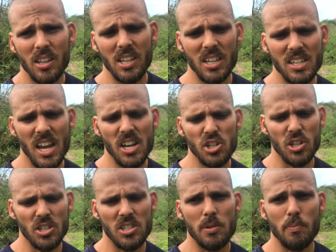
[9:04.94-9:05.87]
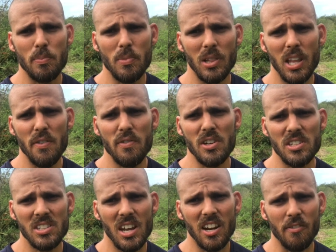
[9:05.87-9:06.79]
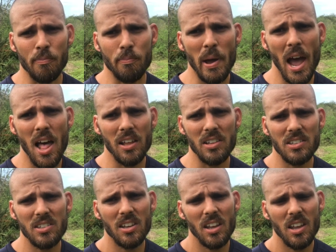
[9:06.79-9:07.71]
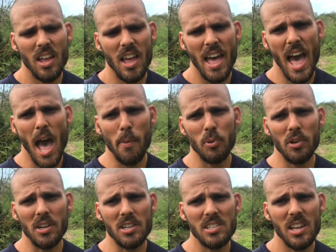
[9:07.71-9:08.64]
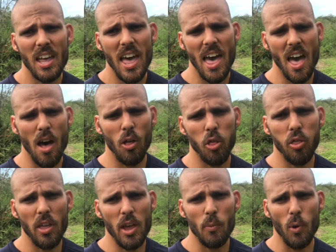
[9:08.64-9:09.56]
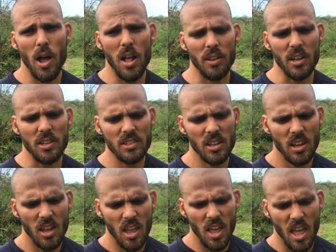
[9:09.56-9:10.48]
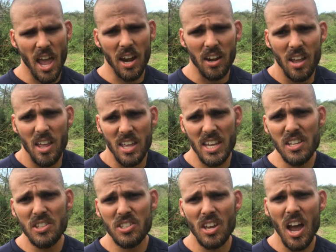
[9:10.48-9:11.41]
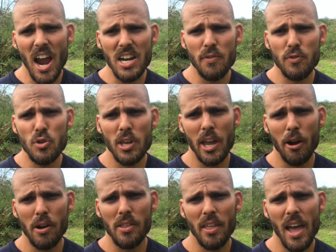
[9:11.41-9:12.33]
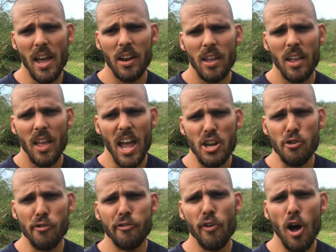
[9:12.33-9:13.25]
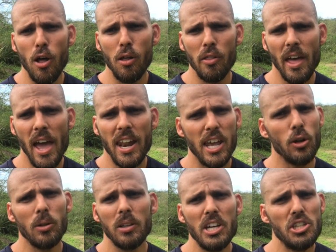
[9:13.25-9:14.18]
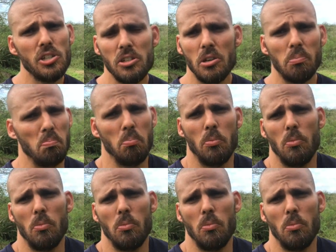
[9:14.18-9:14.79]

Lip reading: and the intention is to live in a state of balance, happiness, health, and wellness. And inside, if you carry that and you follow that, it'll lead you to